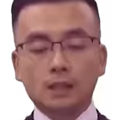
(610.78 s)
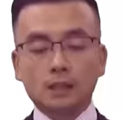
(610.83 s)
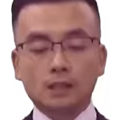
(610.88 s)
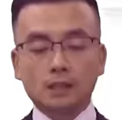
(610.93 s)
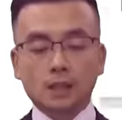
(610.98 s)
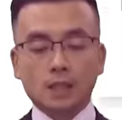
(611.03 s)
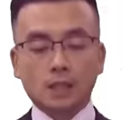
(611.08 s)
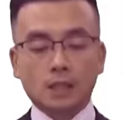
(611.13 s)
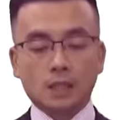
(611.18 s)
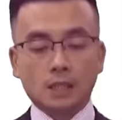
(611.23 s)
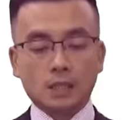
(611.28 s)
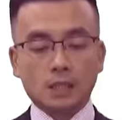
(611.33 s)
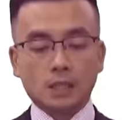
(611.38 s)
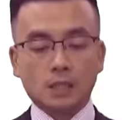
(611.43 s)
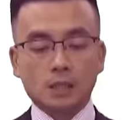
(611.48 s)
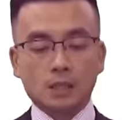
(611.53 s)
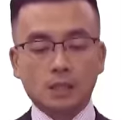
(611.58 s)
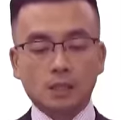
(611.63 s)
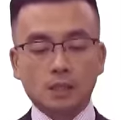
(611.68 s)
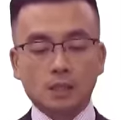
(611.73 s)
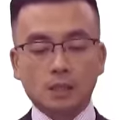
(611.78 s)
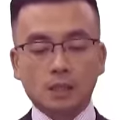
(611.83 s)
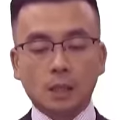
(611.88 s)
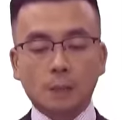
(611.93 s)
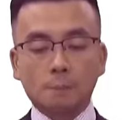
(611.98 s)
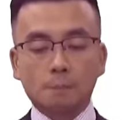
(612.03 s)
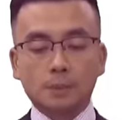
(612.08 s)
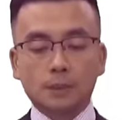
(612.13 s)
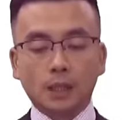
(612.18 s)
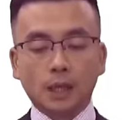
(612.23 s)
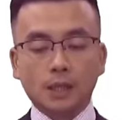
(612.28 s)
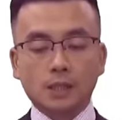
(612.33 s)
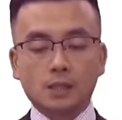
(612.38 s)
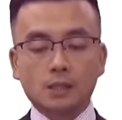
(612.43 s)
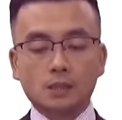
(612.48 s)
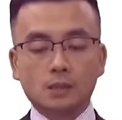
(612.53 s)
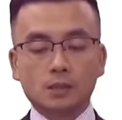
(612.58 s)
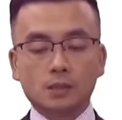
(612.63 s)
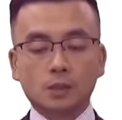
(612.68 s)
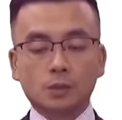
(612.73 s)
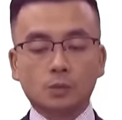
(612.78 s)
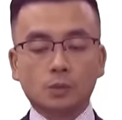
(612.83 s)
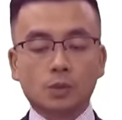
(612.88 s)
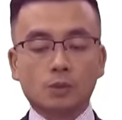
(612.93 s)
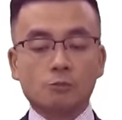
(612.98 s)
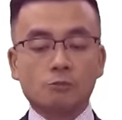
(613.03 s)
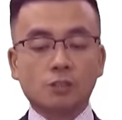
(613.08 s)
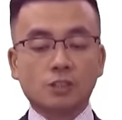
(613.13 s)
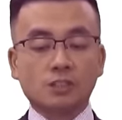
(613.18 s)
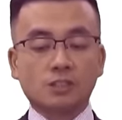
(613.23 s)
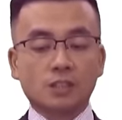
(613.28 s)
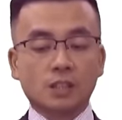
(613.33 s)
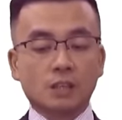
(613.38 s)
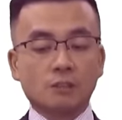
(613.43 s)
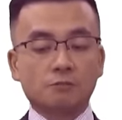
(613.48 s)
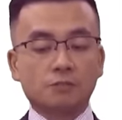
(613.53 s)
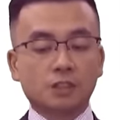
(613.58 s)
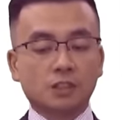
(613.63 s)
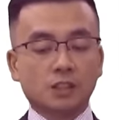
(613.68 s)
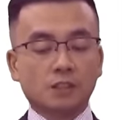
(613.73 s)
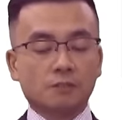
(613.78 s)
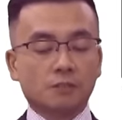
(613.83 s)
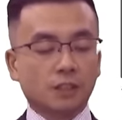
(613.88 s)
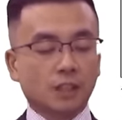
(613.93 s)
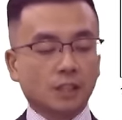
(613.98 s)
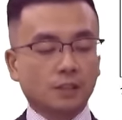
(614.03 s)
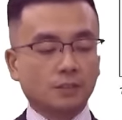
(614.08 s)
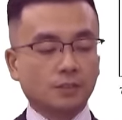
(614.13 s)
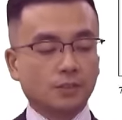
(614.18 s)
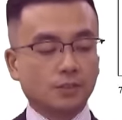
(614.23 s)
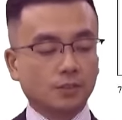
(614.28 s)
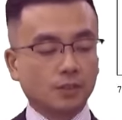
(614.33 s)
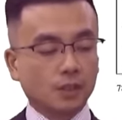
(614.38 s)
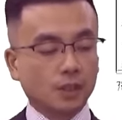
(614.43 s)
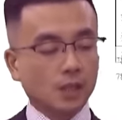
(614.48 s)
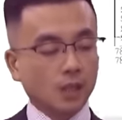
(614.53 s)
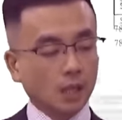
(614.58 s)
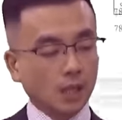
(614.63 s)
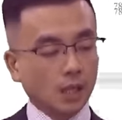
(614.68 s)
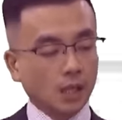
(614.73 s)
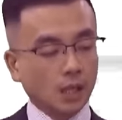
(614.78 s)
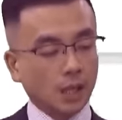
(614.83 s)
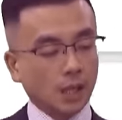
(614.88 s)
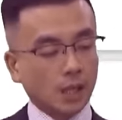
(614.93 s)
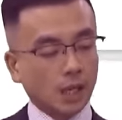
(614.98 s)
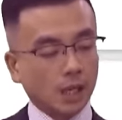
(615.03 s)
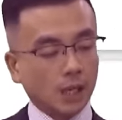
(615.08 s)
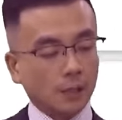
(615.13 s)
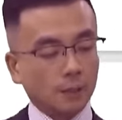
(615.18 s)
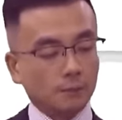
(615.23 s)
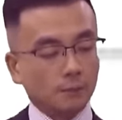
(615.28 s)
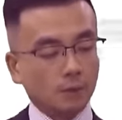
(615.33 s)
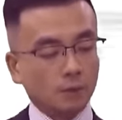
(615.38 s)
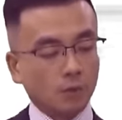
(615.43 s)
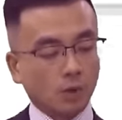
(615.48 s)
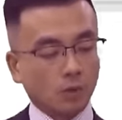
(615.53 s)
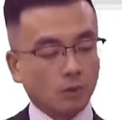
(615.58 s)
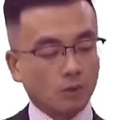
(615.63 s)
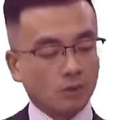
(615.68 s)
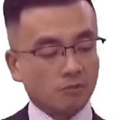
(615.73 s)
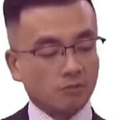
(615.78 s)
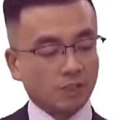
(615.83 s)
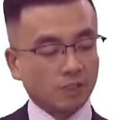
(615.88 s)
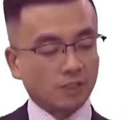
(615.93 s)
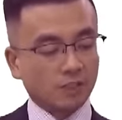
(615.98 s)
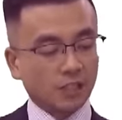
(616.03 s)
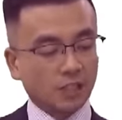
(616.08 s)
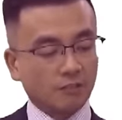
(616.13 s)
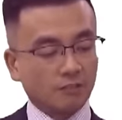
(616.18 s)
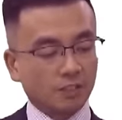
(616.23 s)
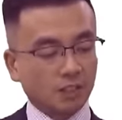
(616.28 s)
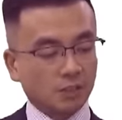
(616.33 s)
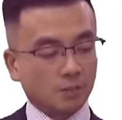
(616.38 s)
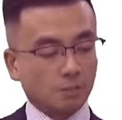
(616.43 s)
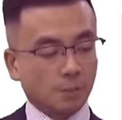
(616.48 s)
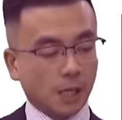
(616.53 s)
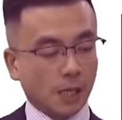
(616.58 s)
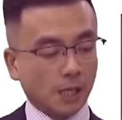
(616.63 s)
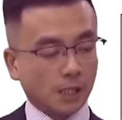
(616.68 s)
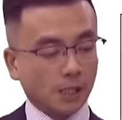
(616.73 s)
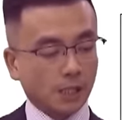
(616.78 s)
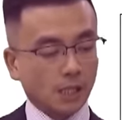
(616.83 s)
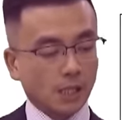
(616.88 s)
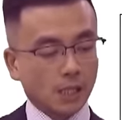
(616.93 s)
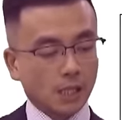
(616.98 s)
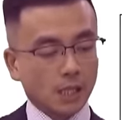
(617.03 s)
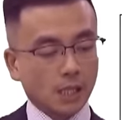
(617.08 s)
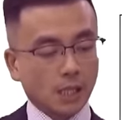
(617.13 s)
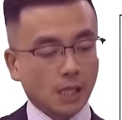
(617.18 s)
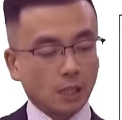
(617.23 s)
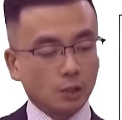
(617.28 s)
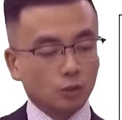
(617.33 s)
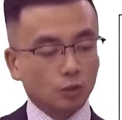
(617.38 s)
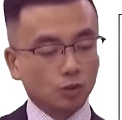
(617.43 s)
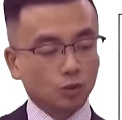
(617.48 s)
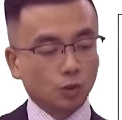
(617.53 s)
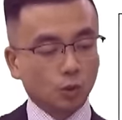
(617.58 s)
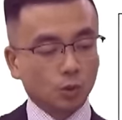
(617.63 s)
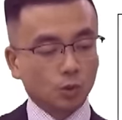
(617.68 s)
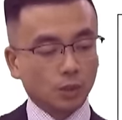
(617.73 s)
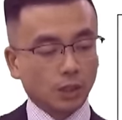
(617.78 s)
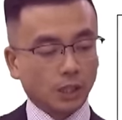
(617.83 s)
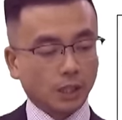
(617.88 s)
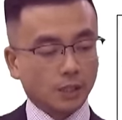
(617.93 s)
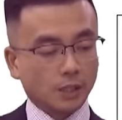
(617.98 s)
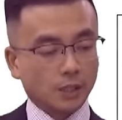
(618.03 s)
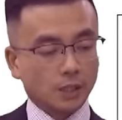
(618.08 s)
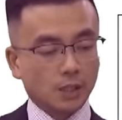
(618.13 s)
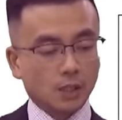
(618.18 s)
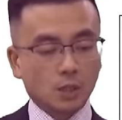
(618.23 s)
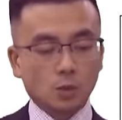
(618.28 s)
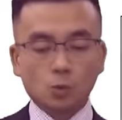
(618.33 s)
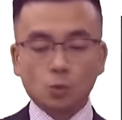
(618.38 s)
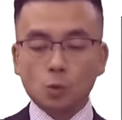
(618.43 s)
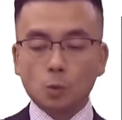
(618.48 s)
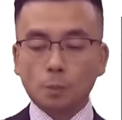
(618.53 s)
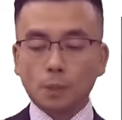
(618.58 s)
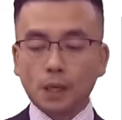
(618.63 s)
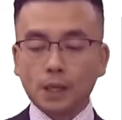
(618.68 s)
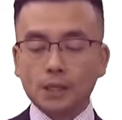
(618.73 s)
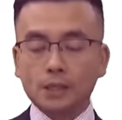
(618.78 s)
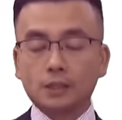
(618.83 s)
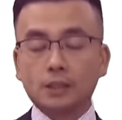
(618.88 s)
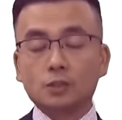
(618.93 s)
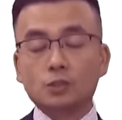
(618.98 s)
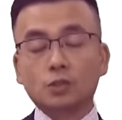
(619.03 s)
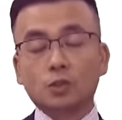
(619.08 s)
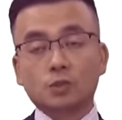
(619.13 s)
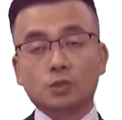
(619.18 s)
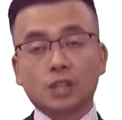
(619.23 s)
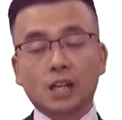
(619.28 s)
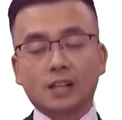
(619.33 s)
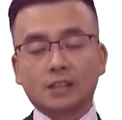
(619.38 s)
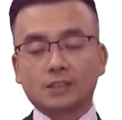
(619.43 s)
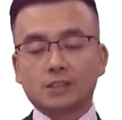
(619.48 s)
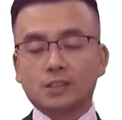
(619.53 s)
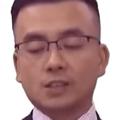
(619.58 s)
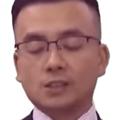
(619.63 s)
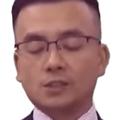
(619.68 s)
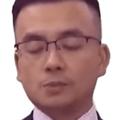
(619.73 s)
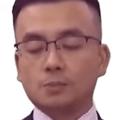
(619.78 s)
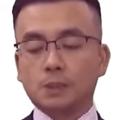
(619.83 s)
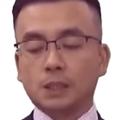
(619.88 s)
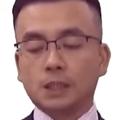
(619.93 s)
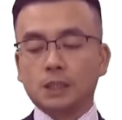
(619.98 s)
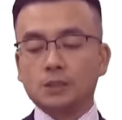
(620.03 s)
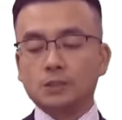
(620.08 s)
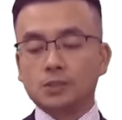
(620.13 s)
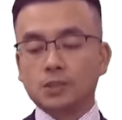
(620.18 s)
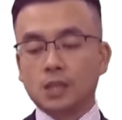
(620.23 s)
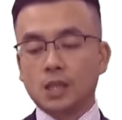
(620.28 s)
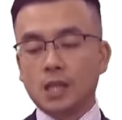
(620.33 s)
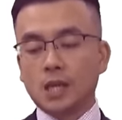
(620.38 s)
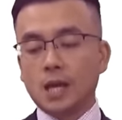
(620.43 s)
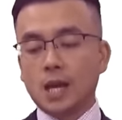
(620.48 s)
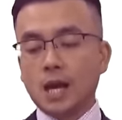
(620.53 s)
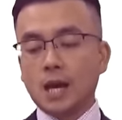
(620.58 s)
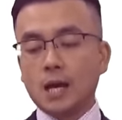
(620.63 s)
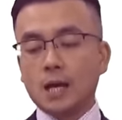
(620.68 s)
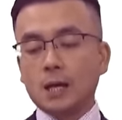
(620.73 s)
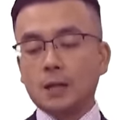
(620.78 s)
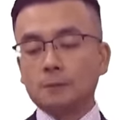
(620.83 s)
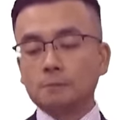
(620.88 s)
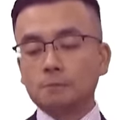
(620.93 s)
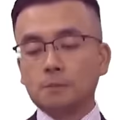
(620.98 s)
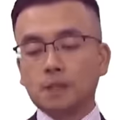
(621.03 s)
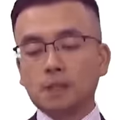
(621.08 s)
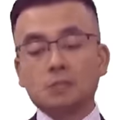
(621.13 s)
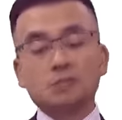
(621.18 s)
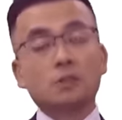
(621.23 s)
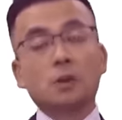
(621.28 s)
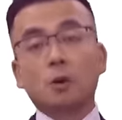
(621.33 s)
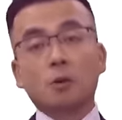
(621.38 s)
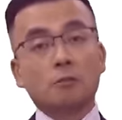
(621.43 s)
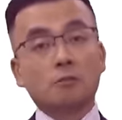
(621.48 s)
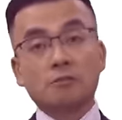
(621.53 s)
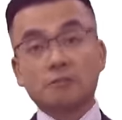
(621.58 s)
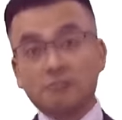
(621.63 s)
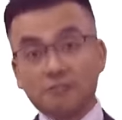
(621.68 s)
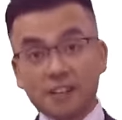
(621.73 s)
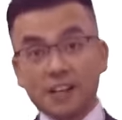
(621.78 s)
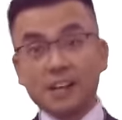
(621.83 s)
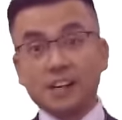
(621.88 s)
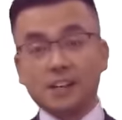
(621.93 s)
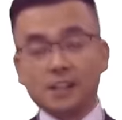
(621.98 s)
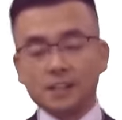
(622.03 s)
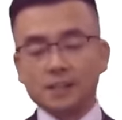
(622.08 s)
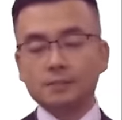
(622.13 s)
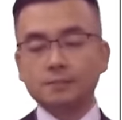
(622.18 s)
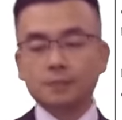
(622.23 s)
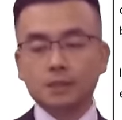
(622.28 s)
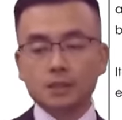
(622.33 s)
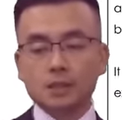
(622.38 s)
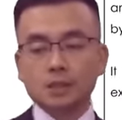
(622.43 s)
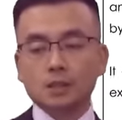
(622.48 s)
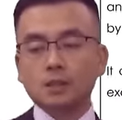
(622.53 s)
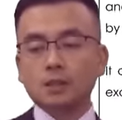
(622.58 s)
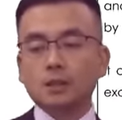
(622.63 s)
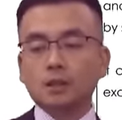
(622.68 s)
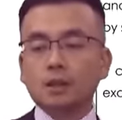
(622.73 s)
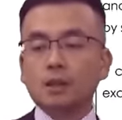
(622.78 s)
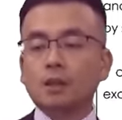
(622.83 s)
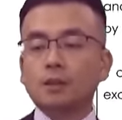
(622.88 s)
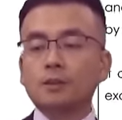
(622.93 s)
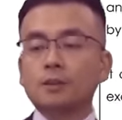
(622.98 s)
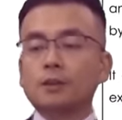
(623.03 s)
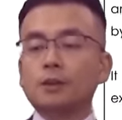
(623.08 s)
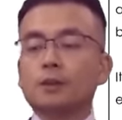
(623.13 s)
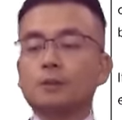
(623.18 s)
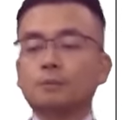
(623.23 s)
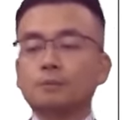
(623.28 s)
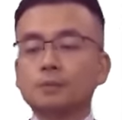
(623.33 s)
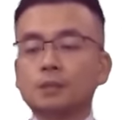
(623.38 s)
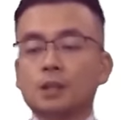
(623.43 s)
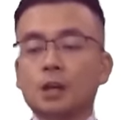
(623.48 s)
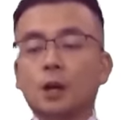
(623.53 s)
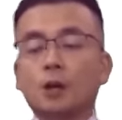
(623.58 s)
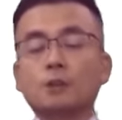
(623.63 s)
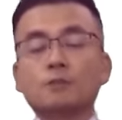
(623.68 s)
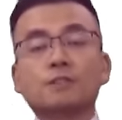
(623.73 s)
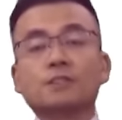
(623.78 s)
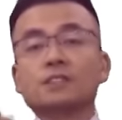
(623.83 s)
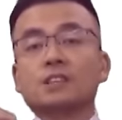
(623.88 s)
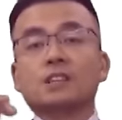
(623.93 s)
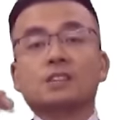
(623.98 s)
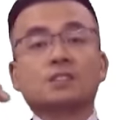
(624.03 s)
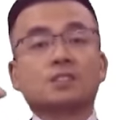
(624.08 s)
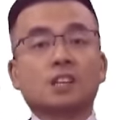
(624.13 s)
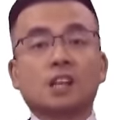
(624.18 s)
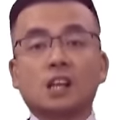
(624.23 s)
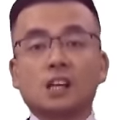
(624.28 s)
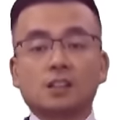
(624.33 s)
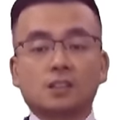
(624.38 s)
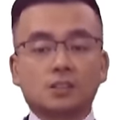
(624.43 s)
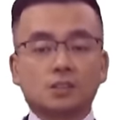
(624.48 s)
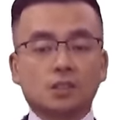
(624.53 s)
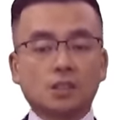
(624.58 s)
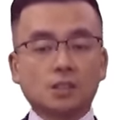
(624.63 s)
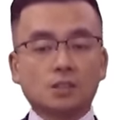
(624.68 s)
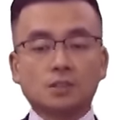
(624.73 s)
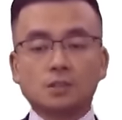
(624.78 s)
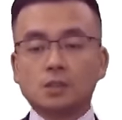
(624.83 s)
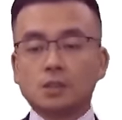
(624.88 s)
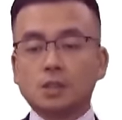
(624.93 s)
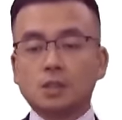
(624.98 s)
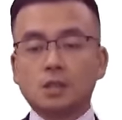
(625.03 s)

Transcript: the company that we receive the dividend, when we receive this back, and surely we'll pay additional taxes, because it's not fair that the overseas tax is